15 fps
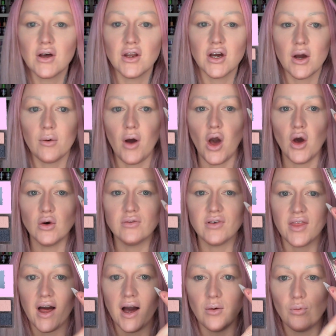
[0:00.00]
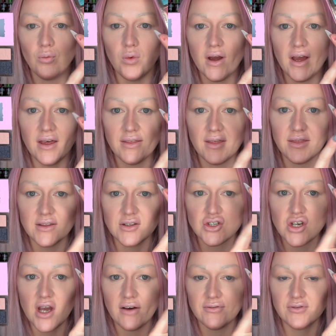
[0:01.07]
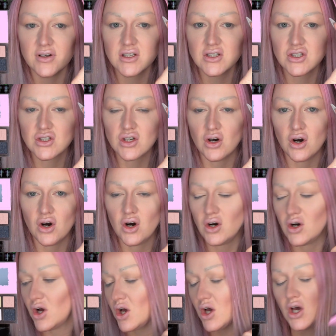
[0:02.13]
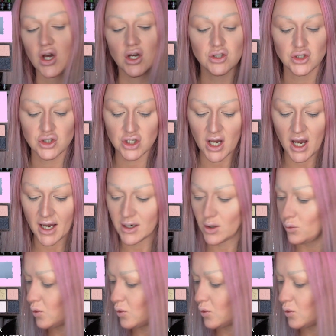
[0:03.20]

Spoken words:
going to go over that with the Jeffree Star China